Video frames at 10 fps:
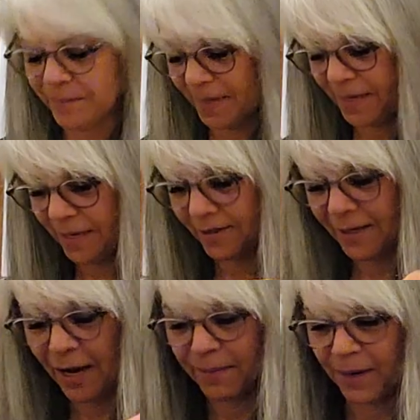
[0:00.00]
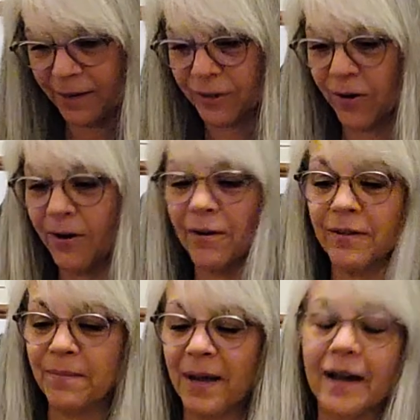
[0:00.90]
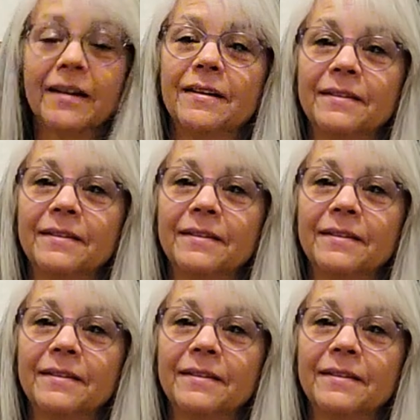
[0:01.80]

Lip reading: he signed my guitar on the back,